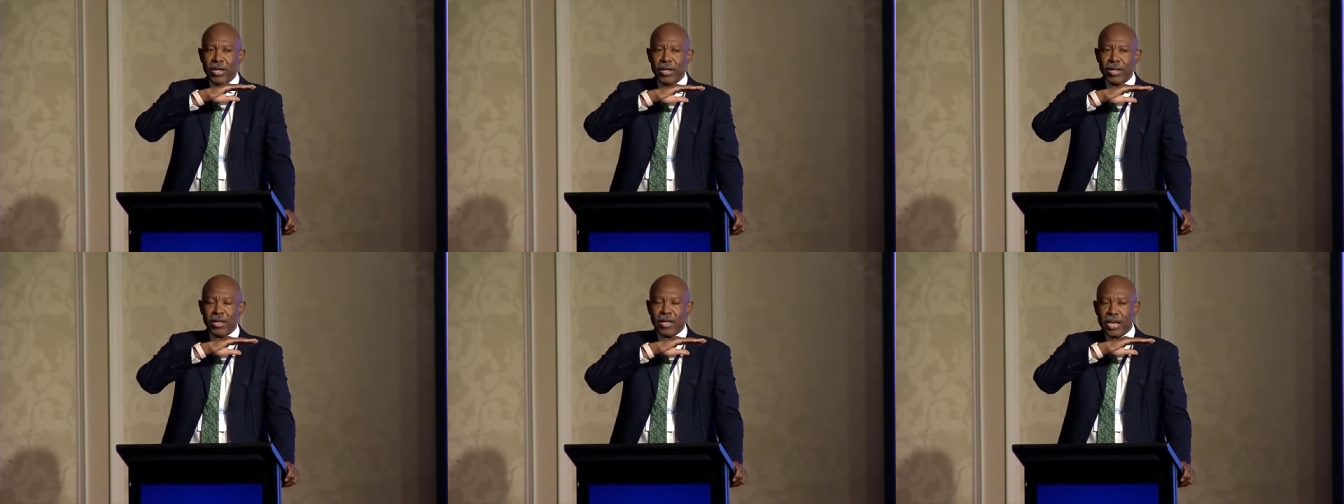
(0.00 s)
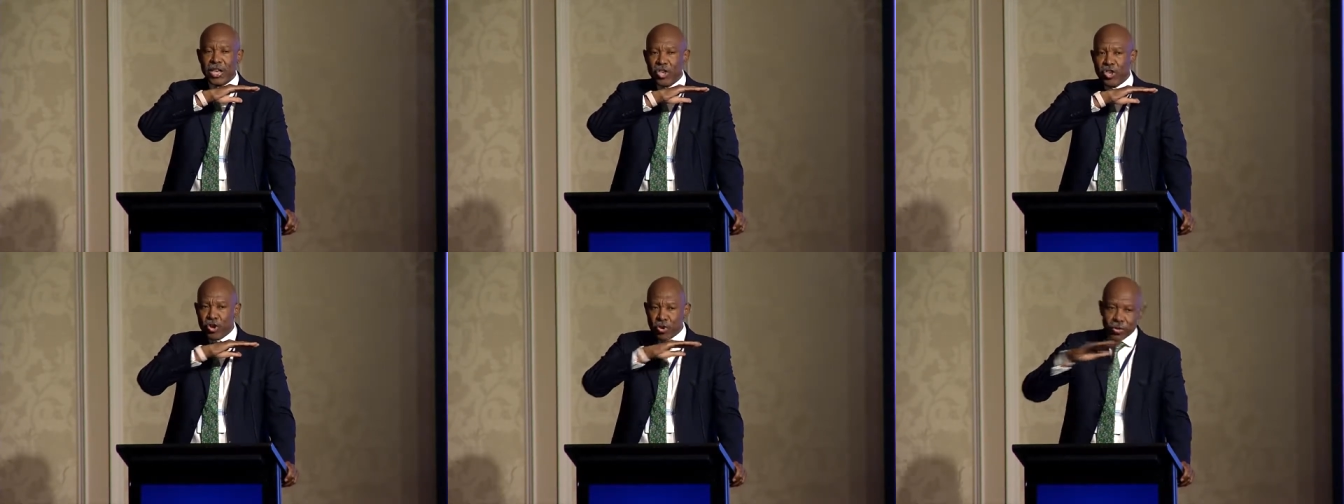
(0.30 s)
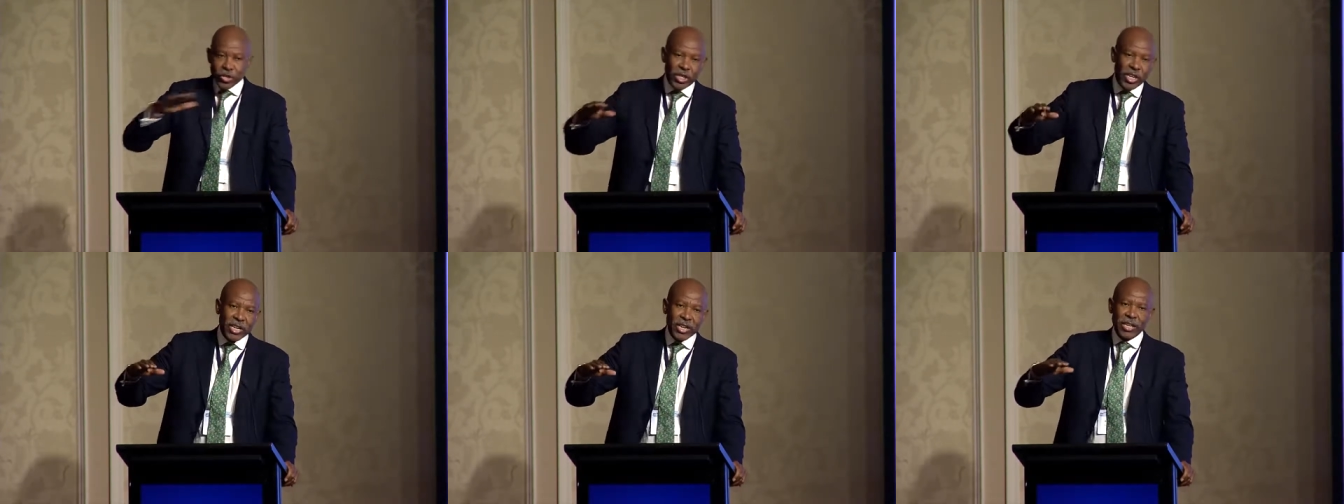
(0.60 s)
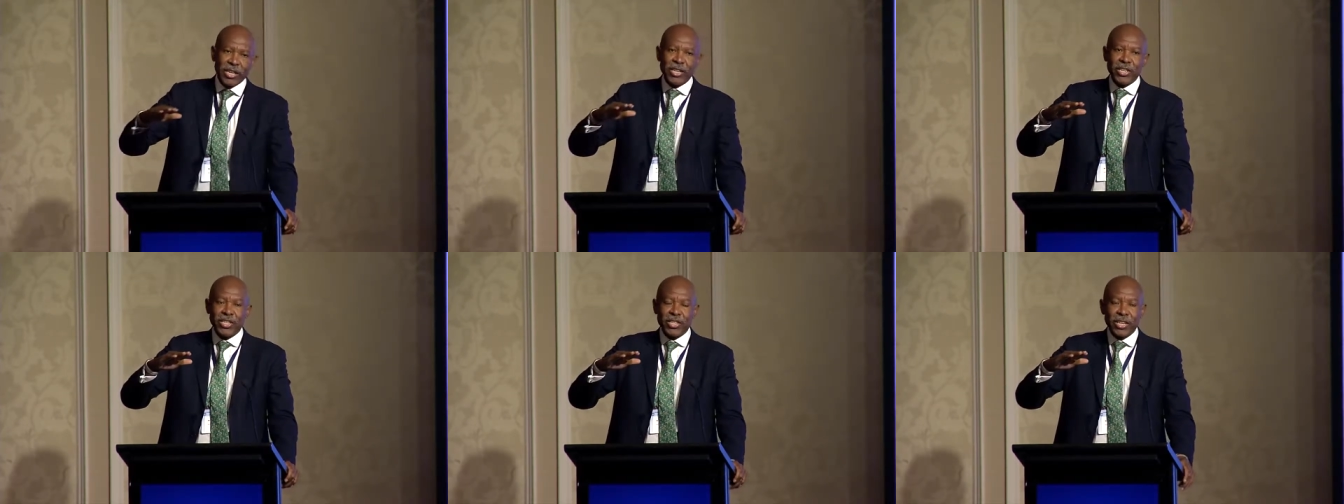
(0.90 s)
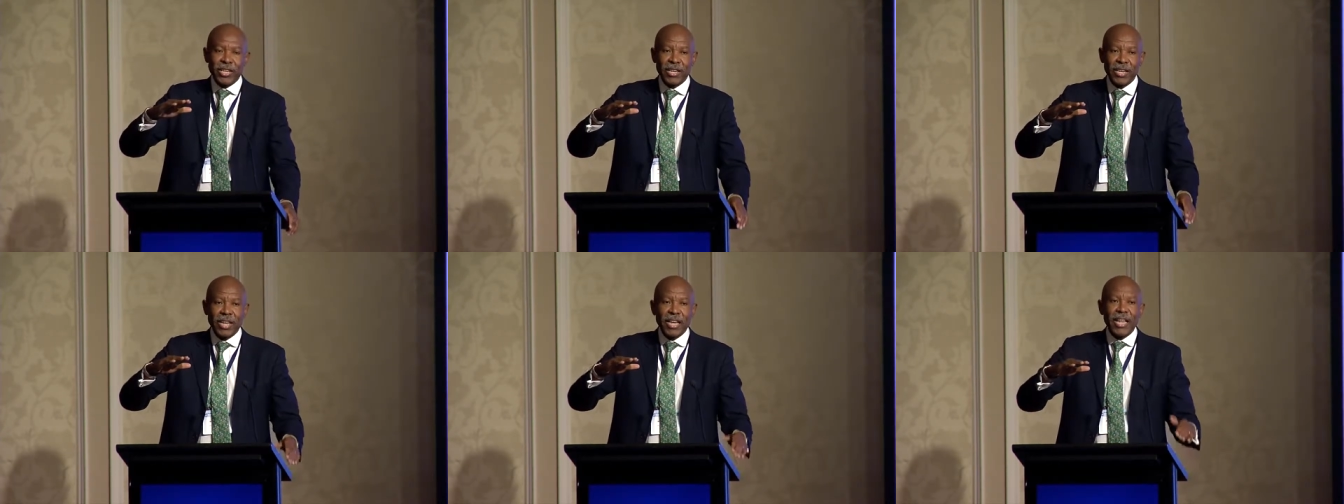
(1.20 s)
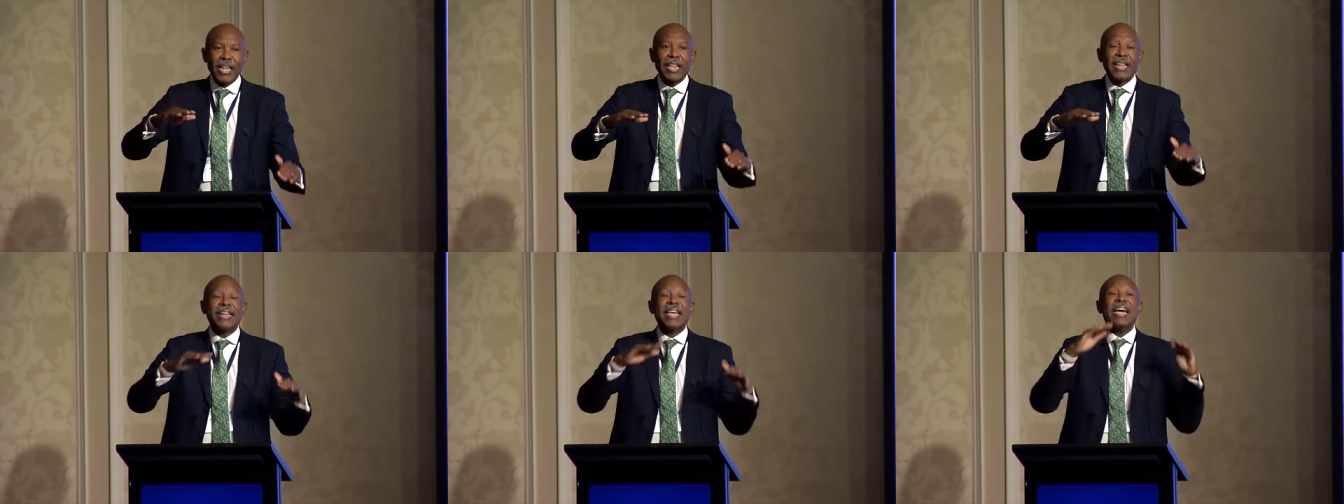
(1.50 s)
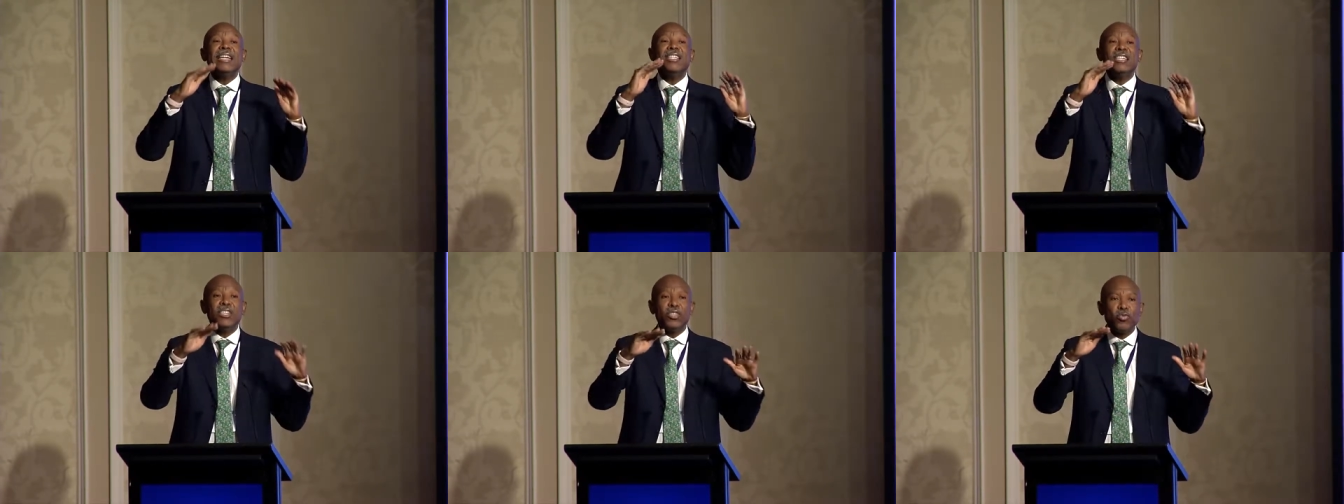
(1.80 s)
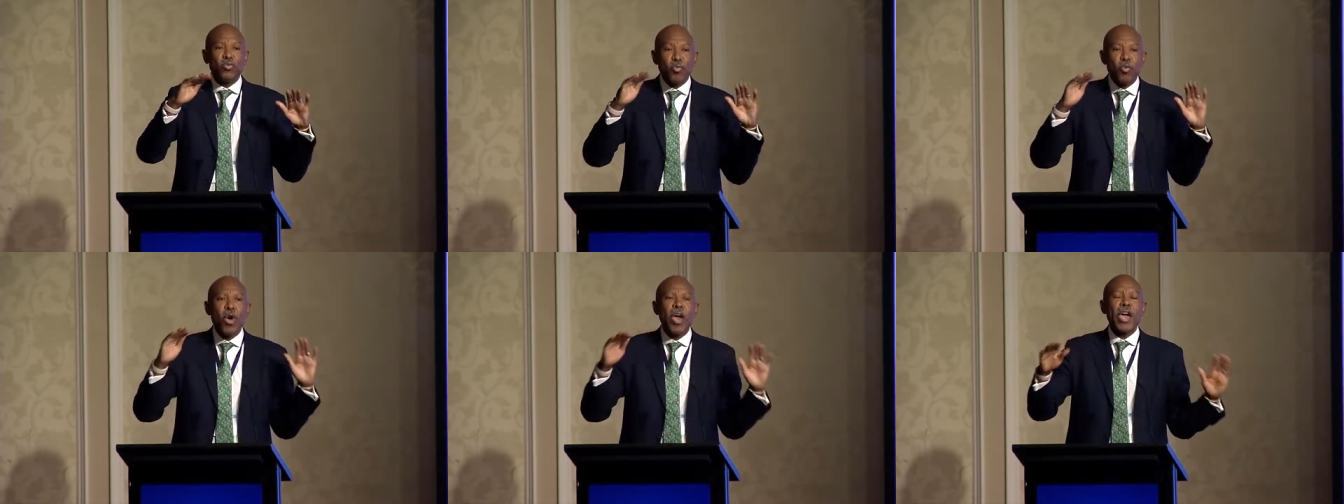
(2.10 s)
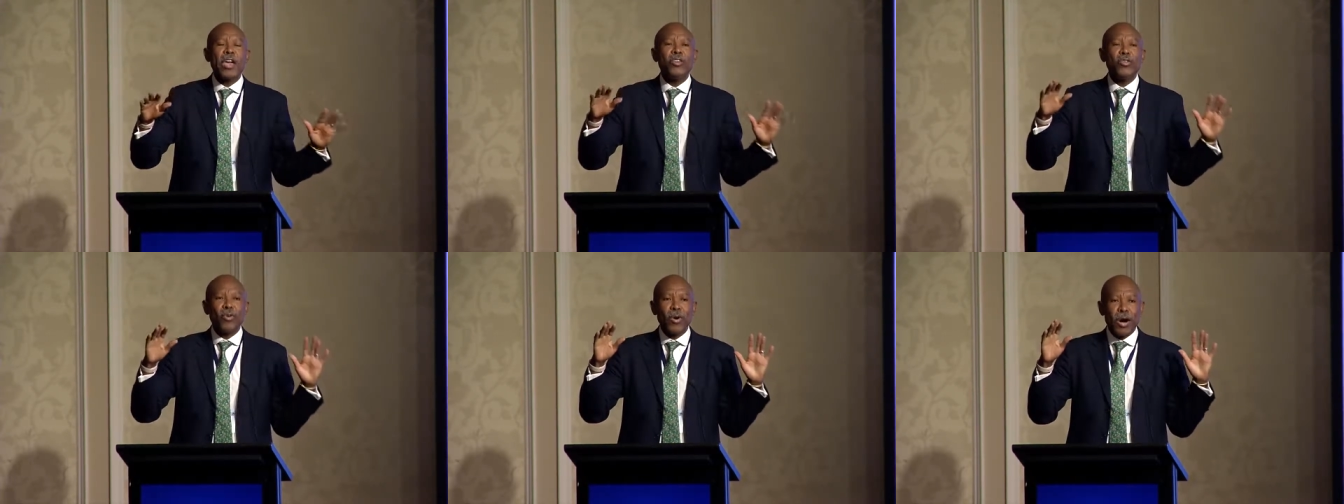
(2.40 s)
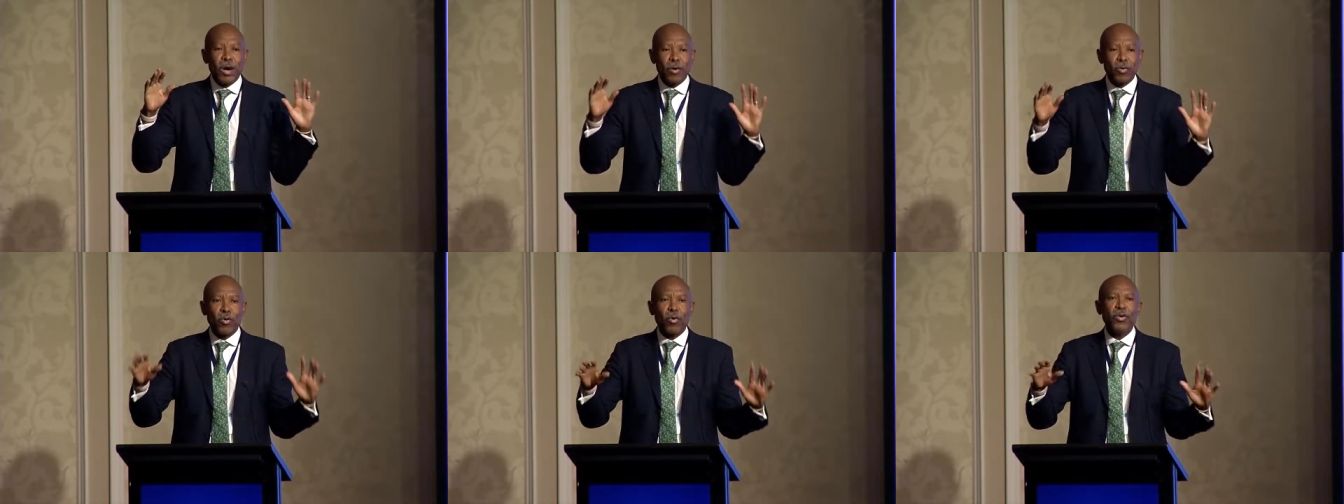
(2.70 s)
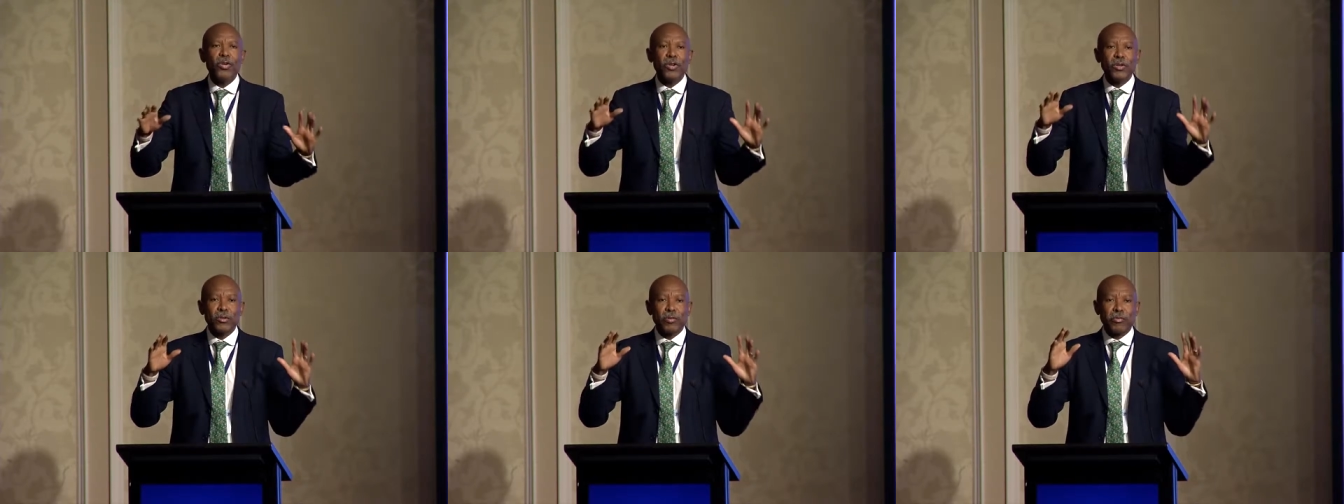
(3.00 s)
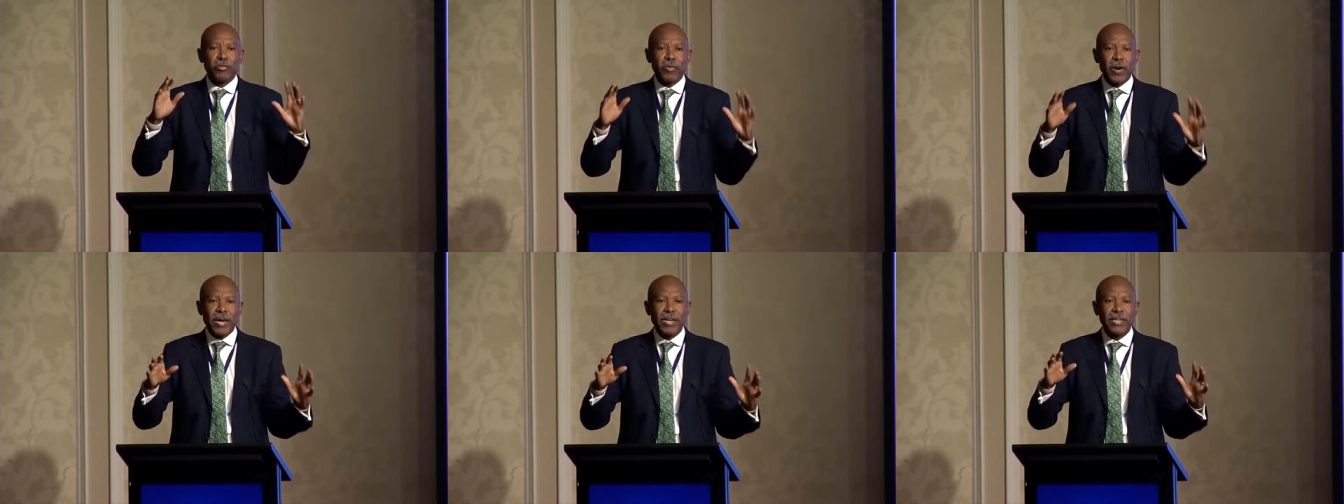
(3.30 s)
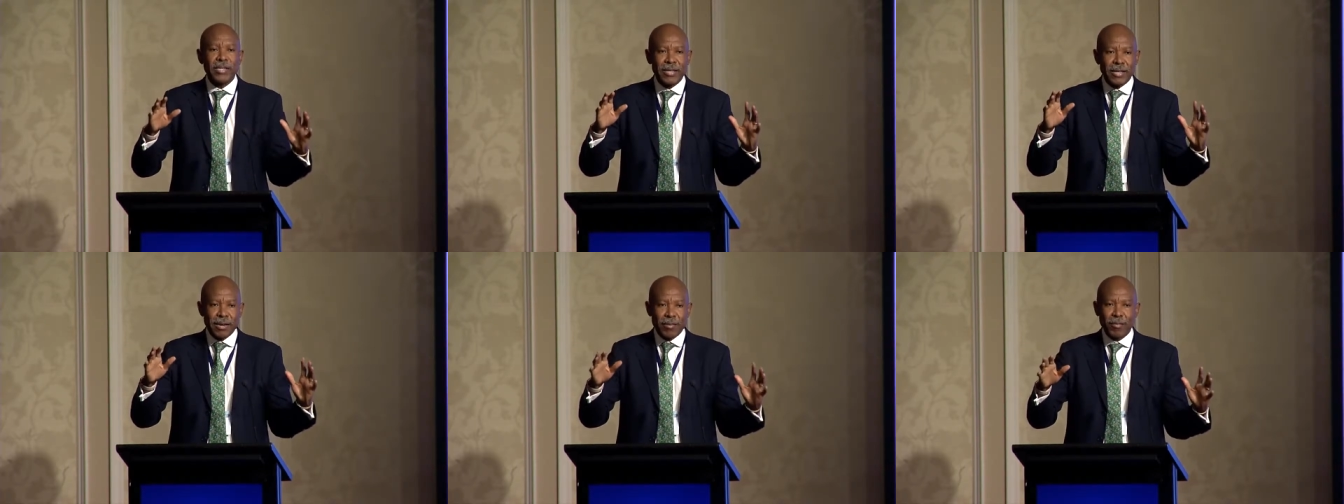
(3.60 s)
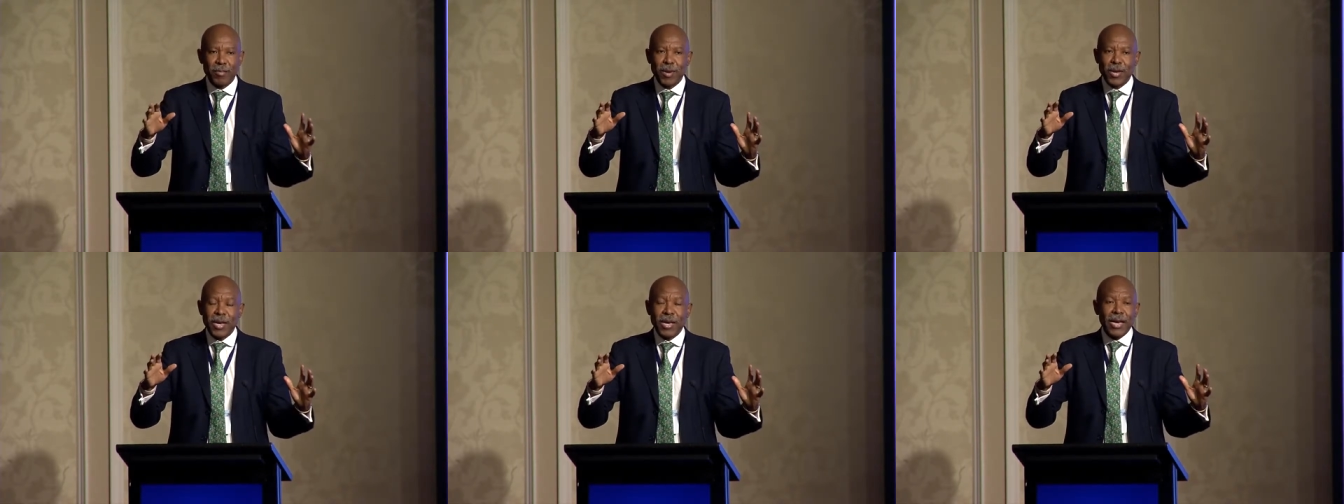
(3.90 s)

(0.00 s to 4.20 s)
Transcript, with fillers: the new generation, that is where you are going to find them.